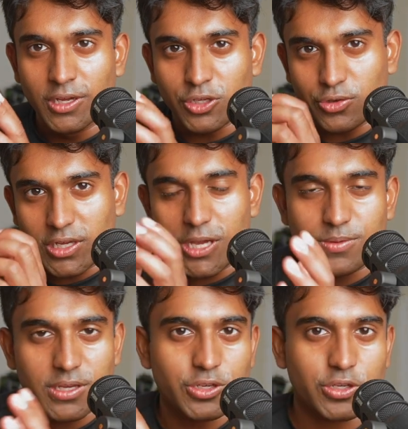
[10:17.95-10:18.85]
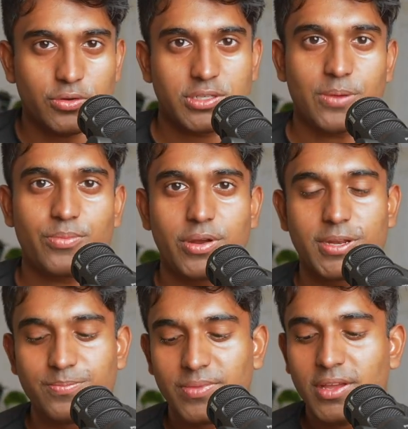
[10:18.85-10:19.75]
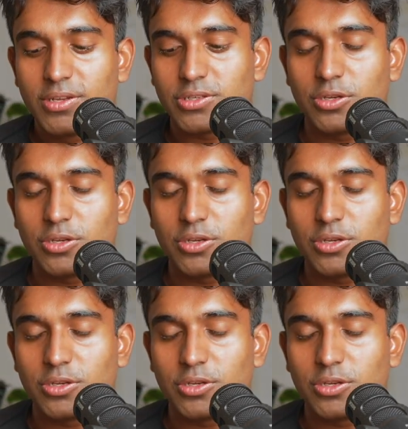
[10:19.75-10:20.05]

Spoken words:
So it keeps each toe separated, so